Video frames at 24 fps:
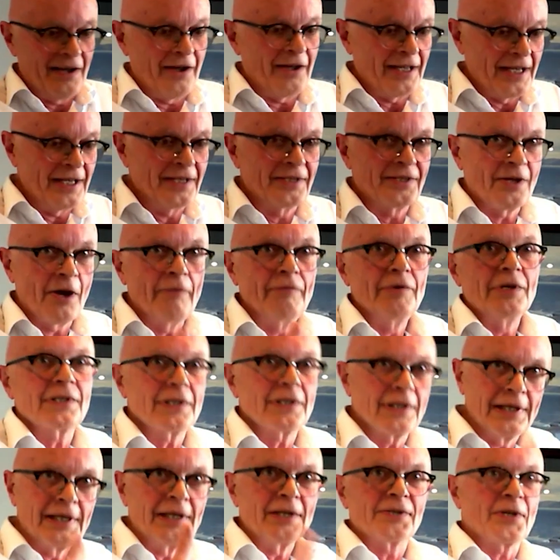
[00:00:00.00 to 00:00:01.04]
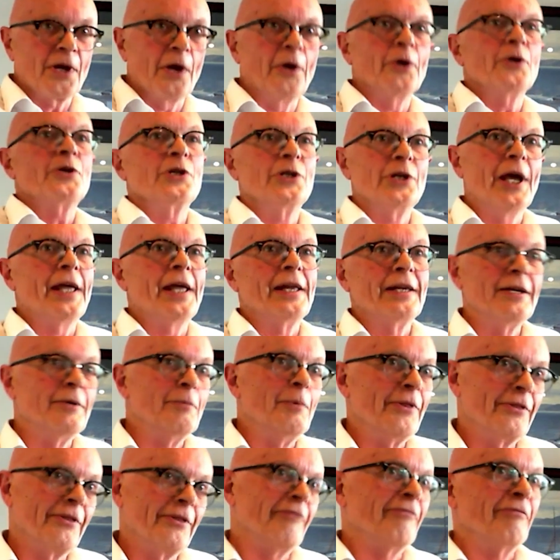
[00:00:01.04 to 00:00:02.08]
is obviously associated
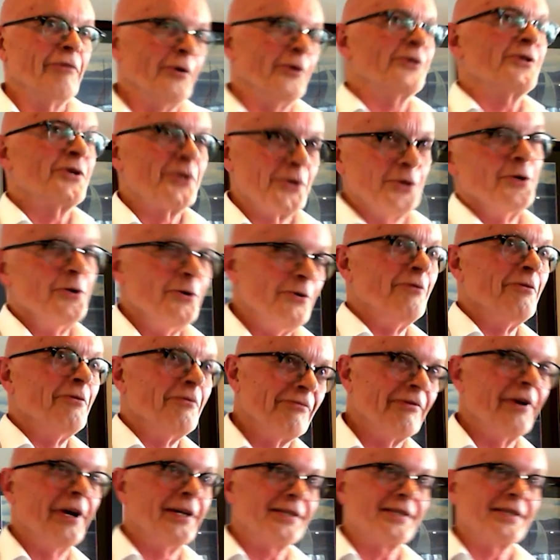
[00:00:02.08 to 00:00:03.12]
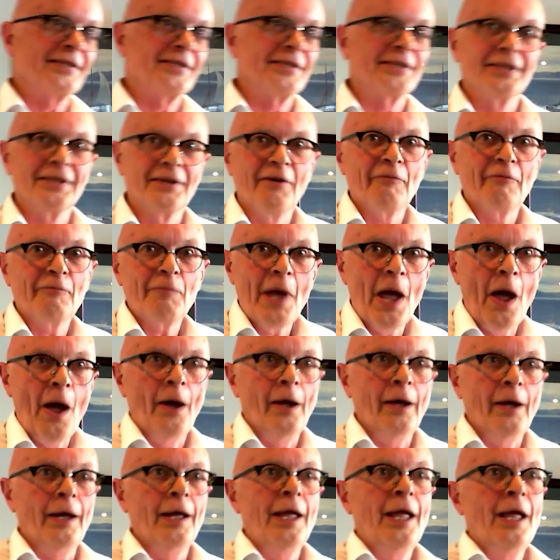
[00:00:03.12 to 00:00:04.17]
with the first two faces of
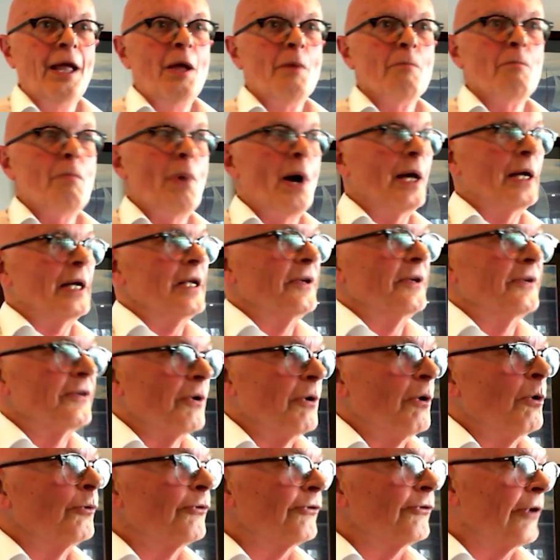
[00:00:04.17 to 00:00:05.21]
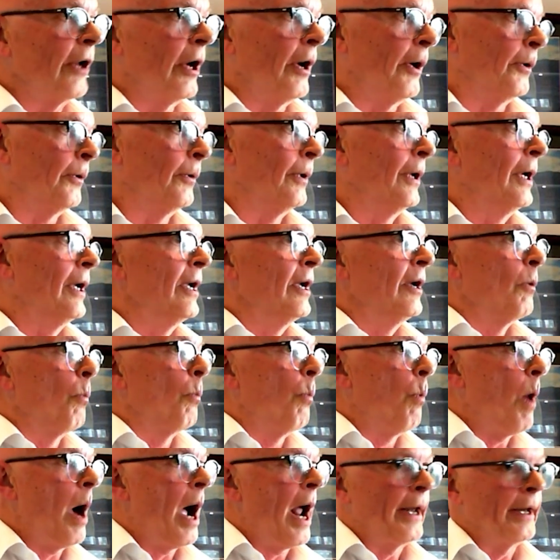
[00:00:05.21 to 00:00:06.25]
power, but is also
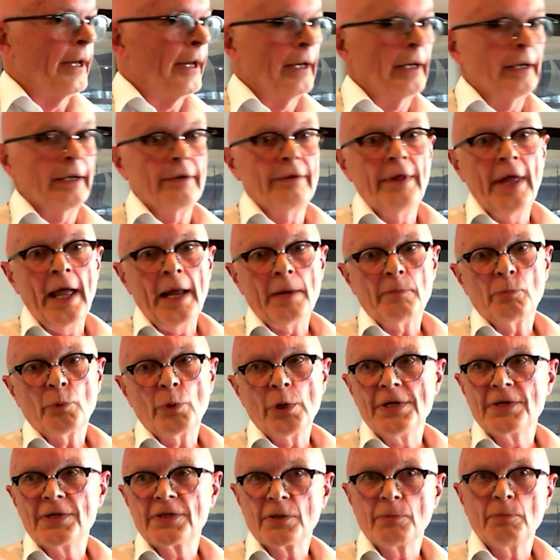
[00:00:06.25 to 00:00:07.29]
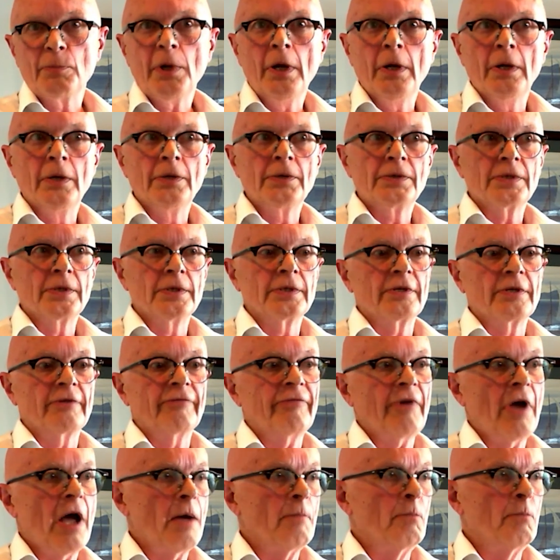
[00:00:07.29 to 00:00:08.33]
one that presupposes a
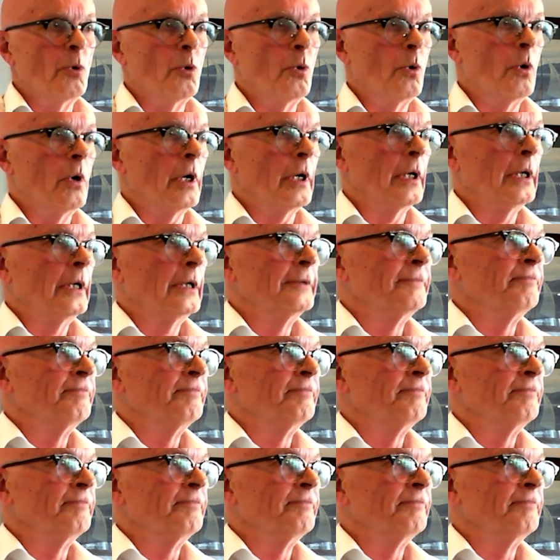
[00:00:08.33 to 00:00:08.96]
far more